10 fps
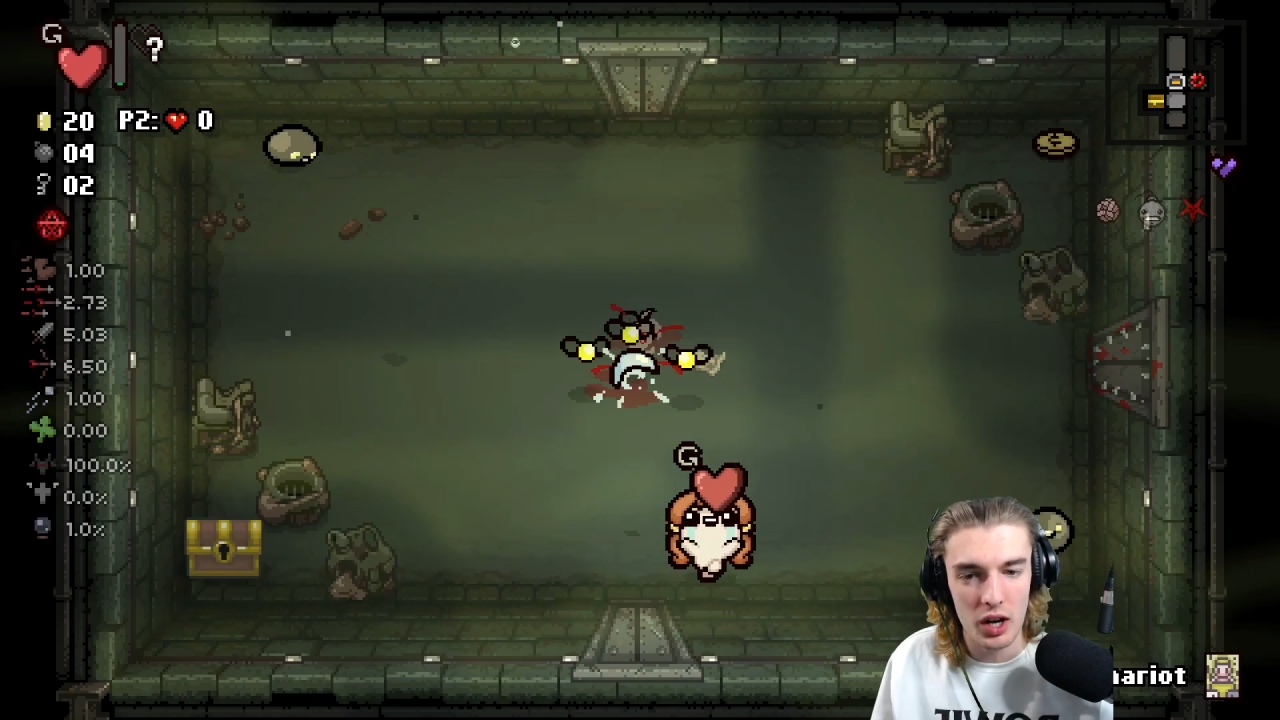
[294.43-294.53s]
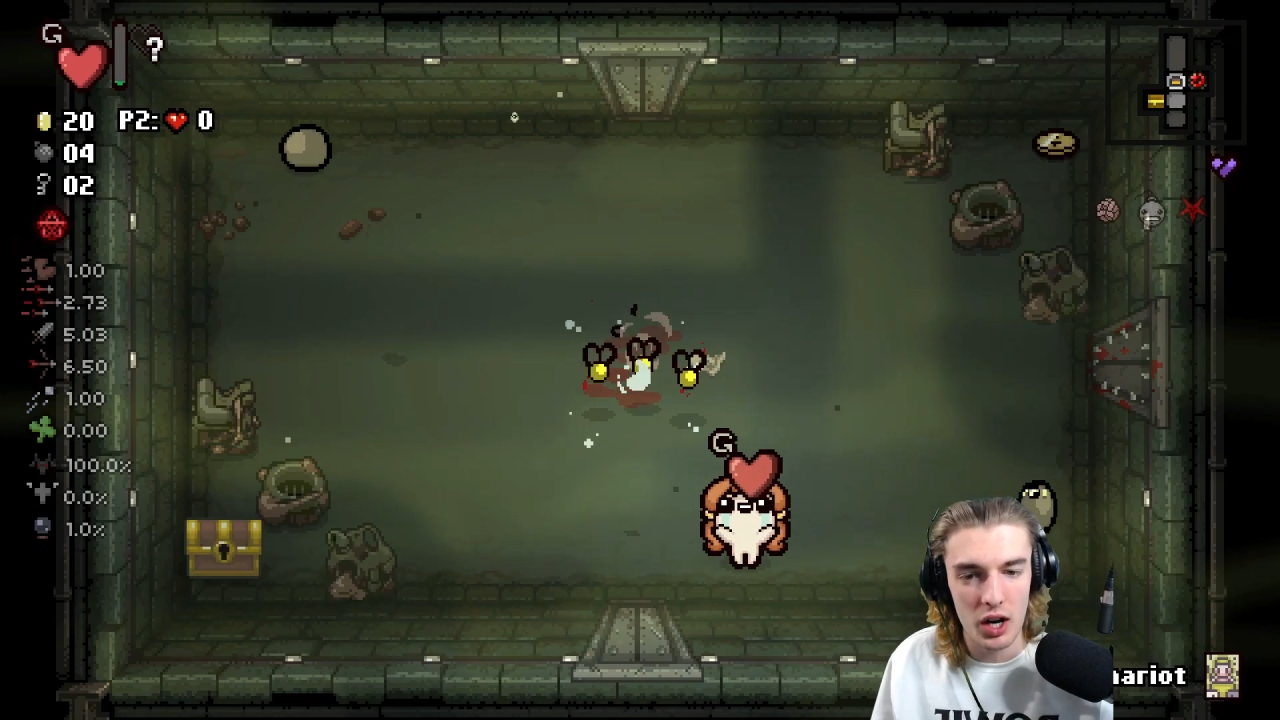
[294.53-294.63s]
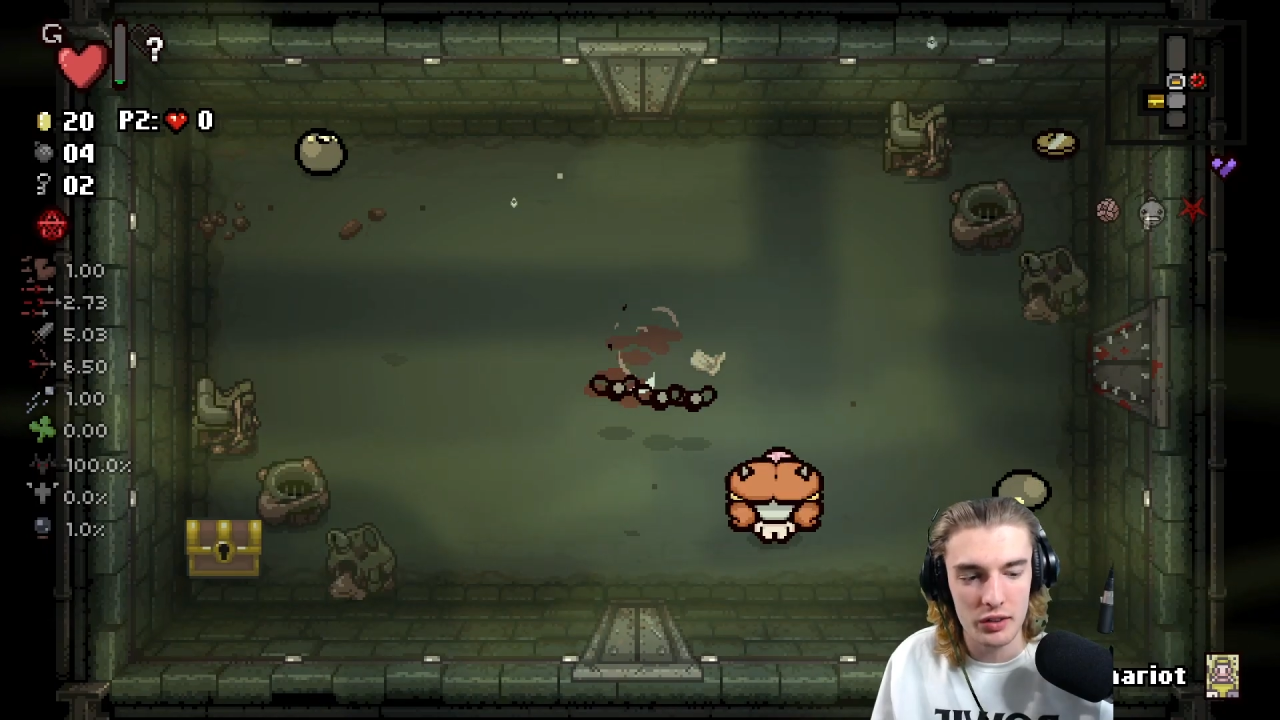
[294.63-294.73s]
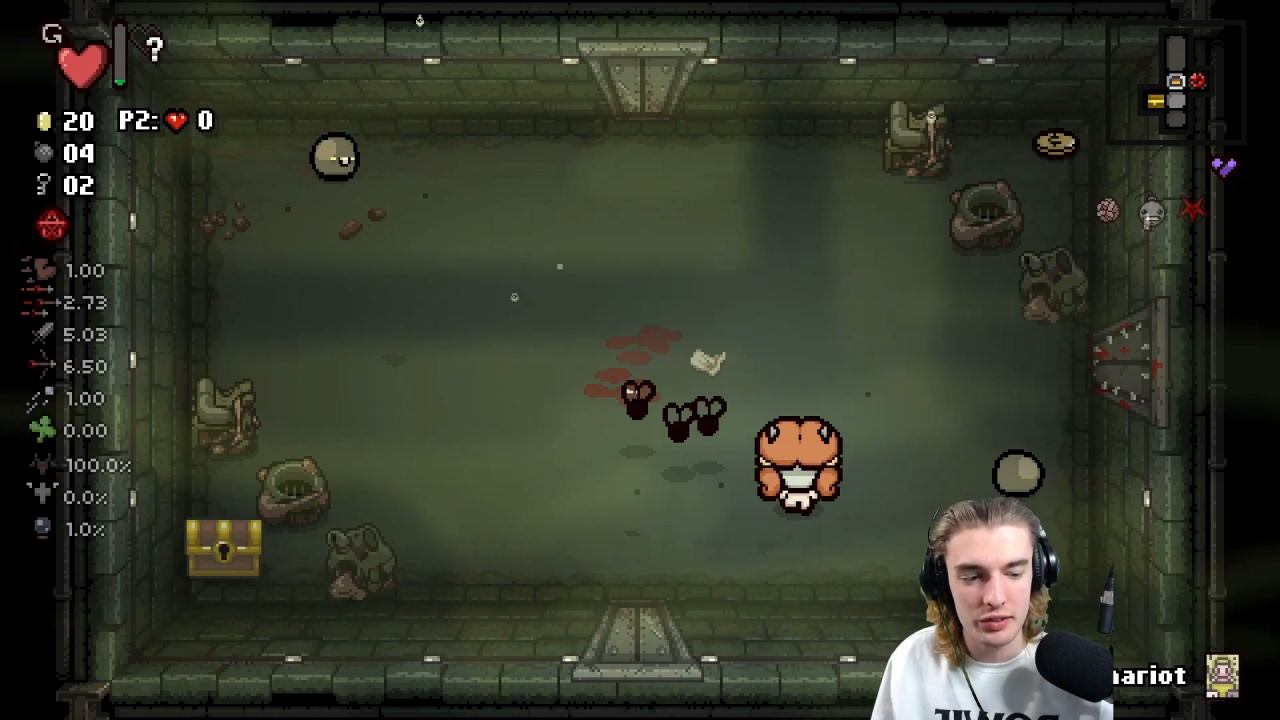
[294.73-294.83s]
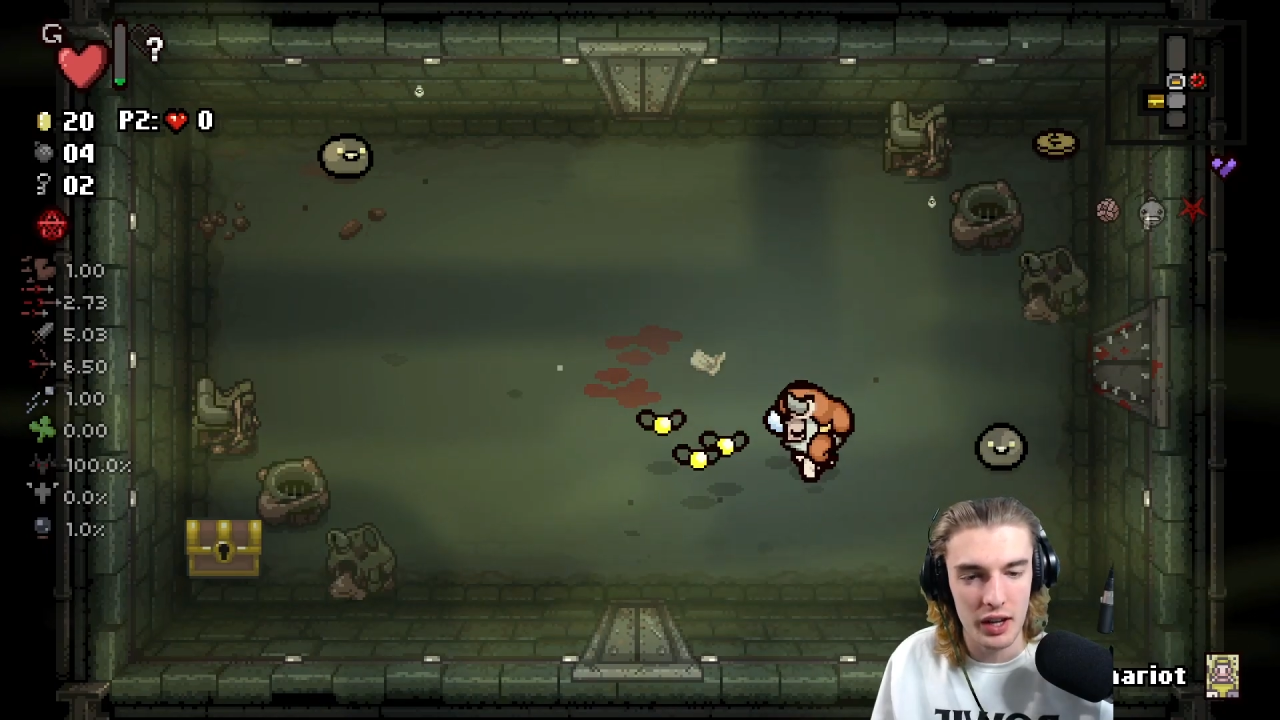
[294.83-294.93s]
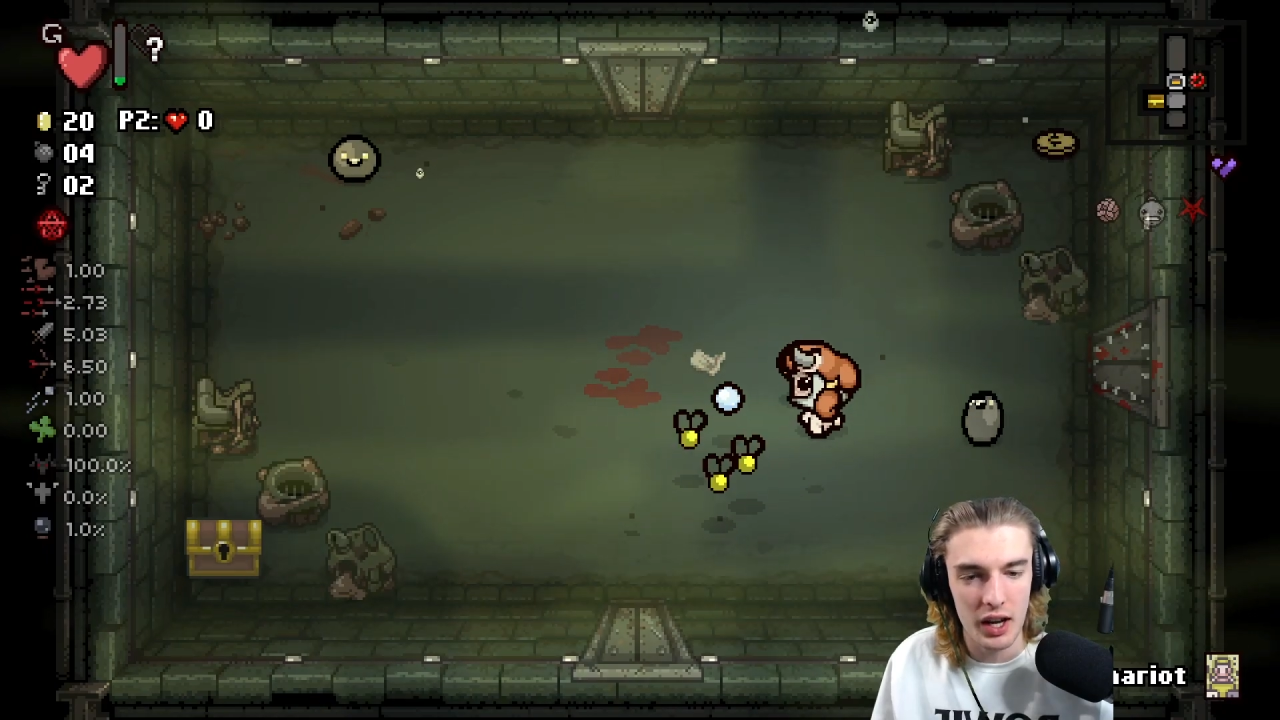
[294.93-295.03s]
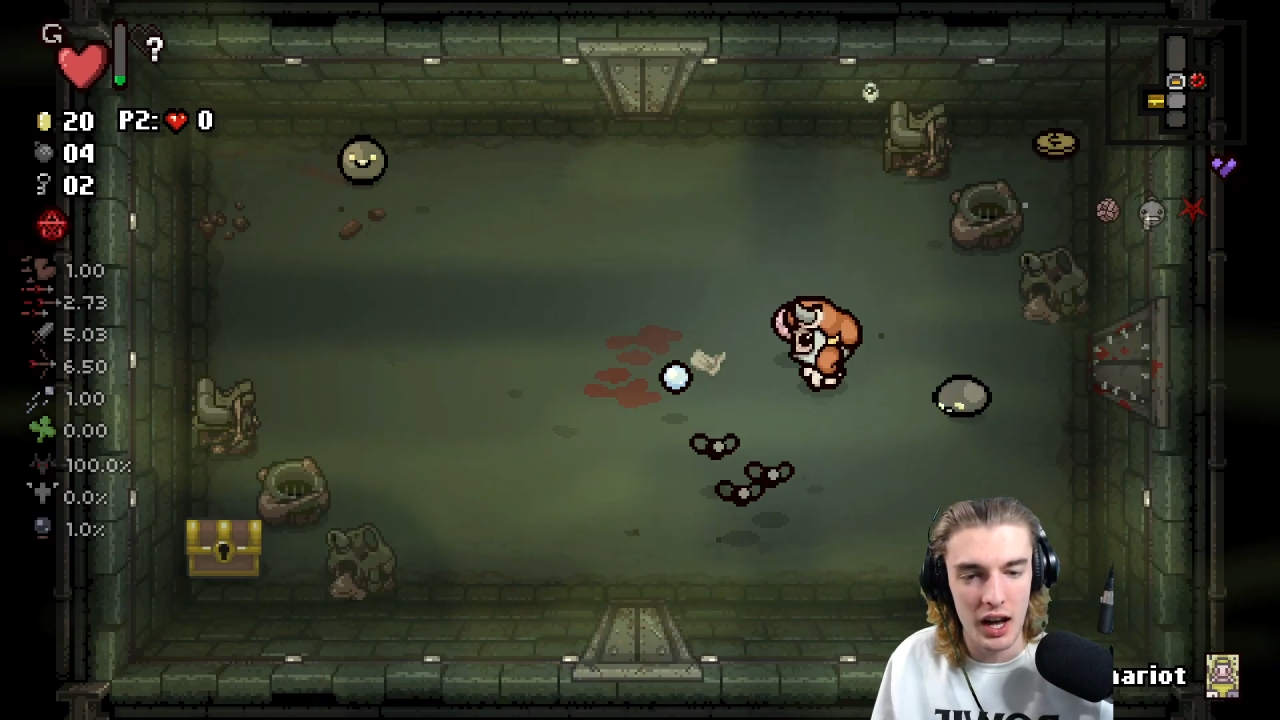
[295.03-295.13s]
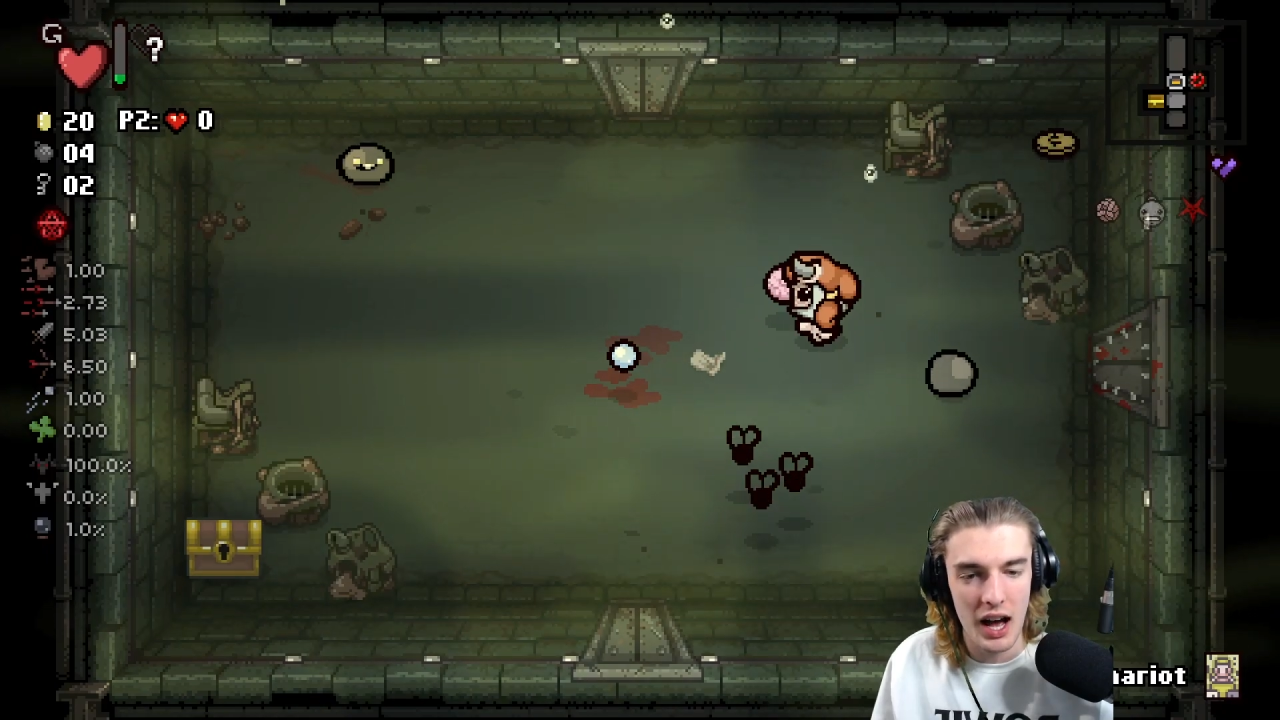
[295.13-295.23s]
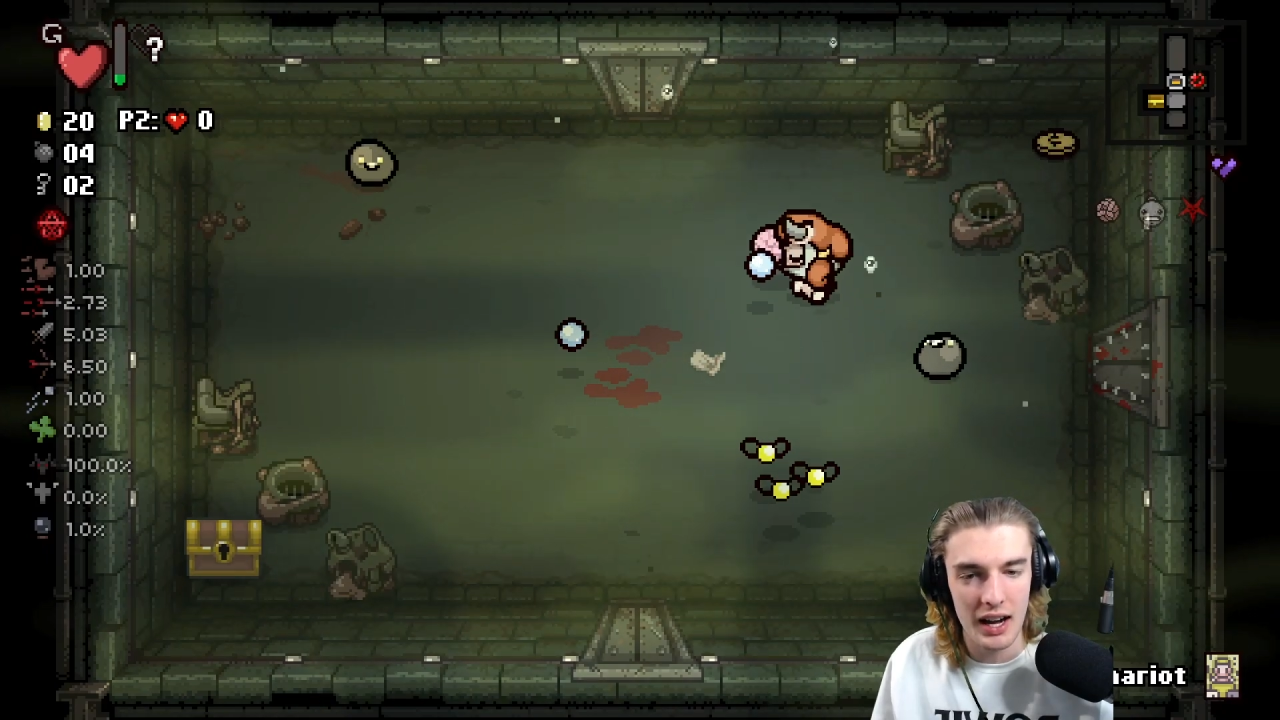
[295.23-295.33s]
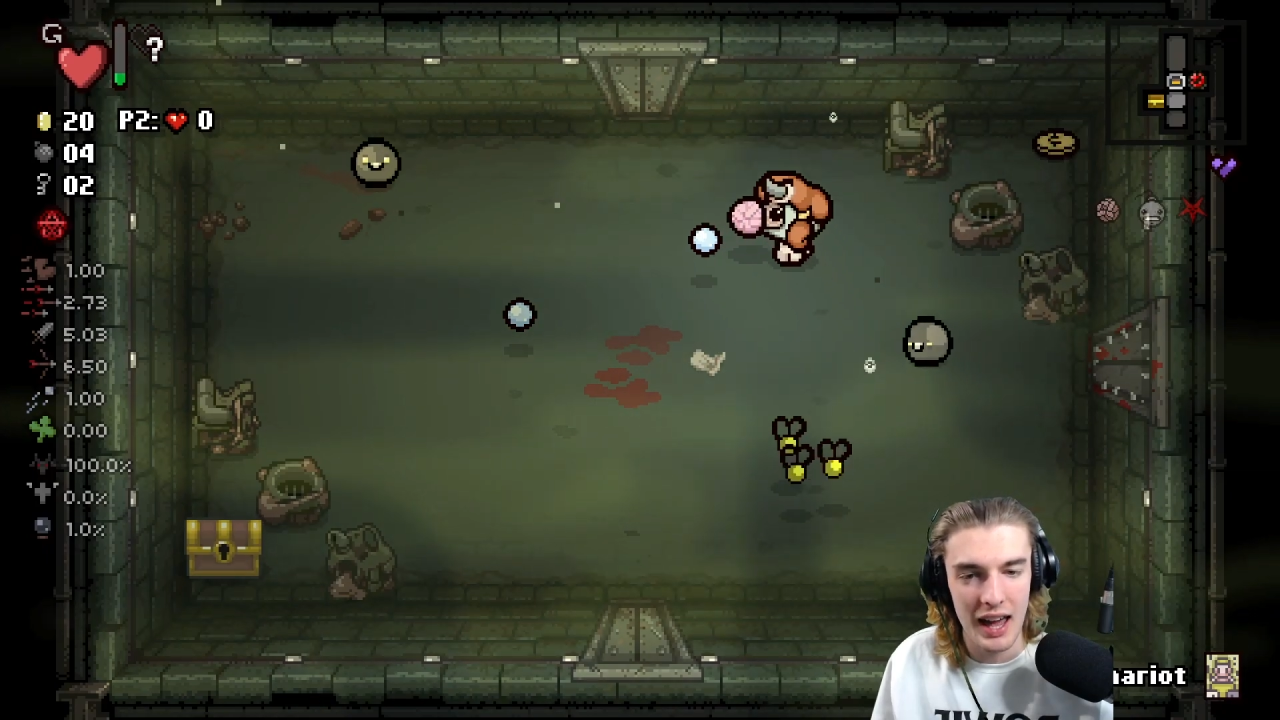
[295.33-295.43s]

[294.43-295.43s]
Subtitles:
hearts on